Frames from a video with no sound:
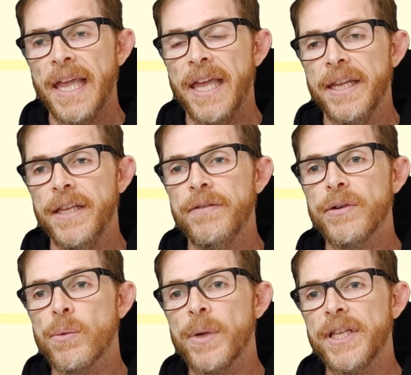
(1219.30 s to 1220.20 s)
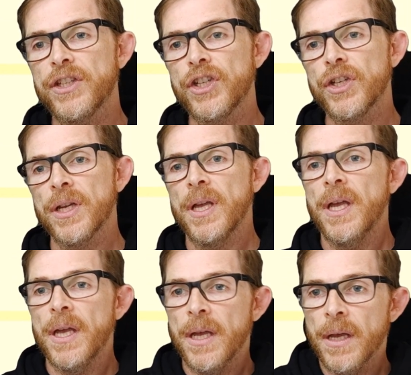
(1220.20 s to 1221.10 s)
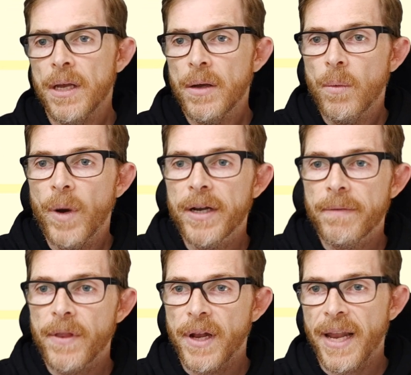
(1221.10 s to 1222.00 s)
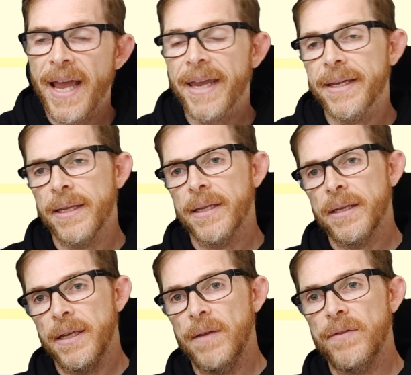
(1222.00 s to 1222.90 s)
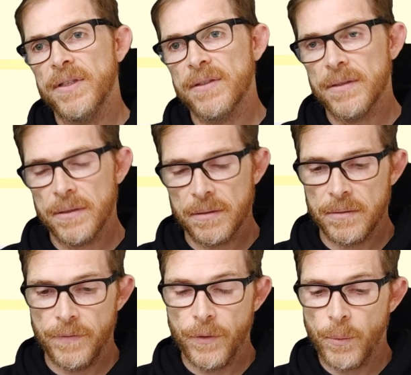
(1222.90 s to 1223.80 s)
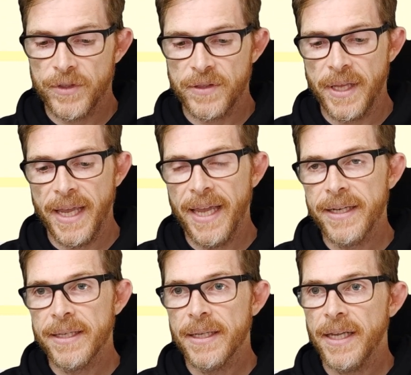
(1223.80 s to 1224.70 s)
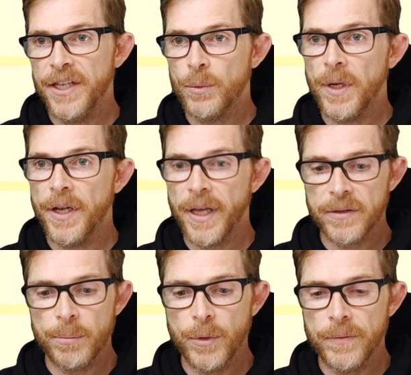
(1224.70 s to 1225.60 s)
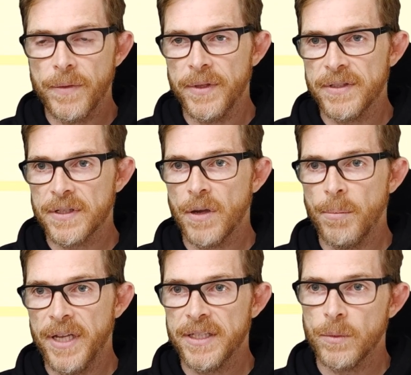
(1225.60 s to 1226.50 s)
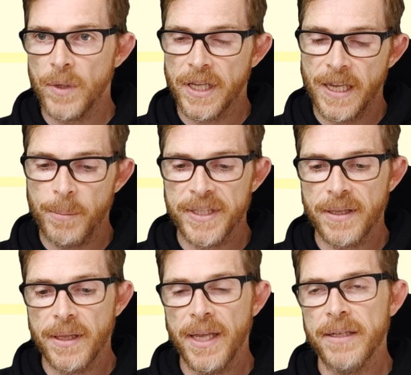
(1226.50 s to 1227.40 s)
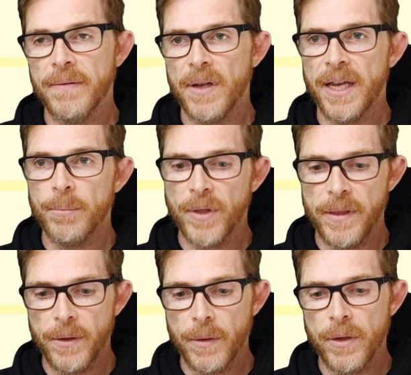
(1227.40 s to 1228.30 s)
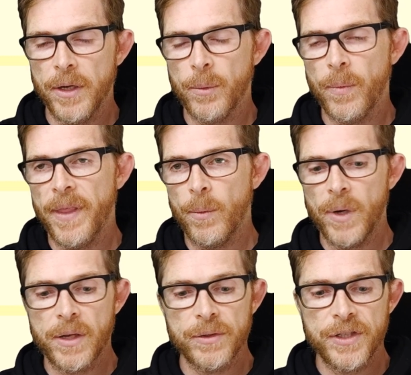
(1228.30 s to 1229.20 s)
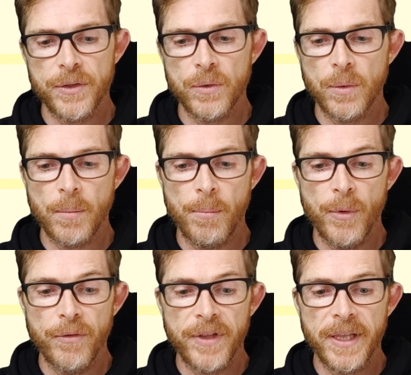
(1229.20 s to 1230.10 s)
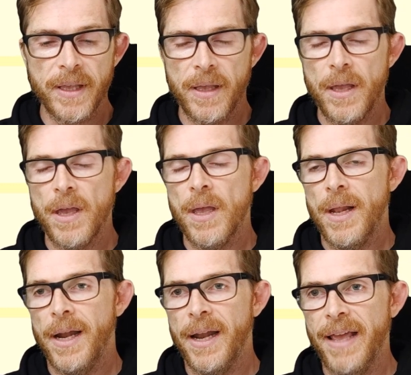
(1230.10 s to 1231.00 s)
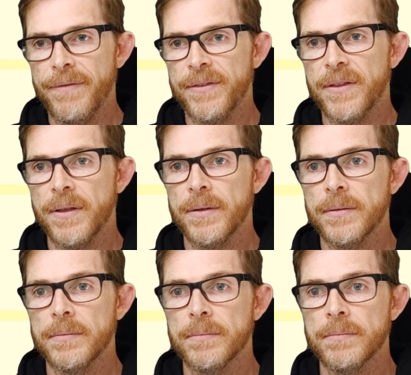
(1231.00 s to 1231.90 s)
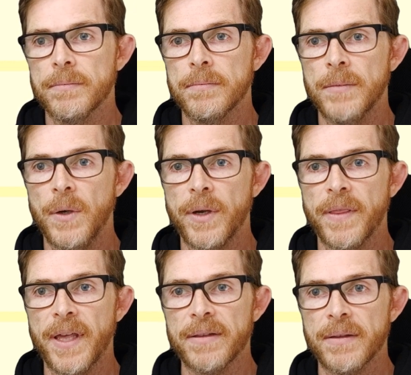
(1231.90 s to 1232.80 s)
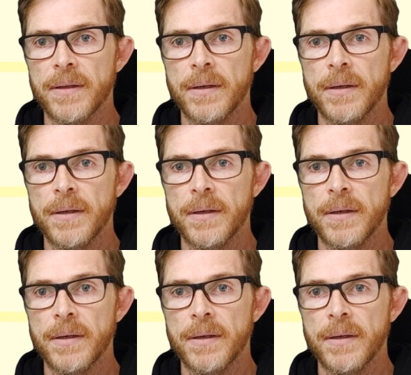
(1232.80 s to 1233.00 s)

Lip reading: And if you reach one of the line, if you reach the end, it will not move this command. It will keep it at the end of the line, but the other, they will continue moving left. Look at that.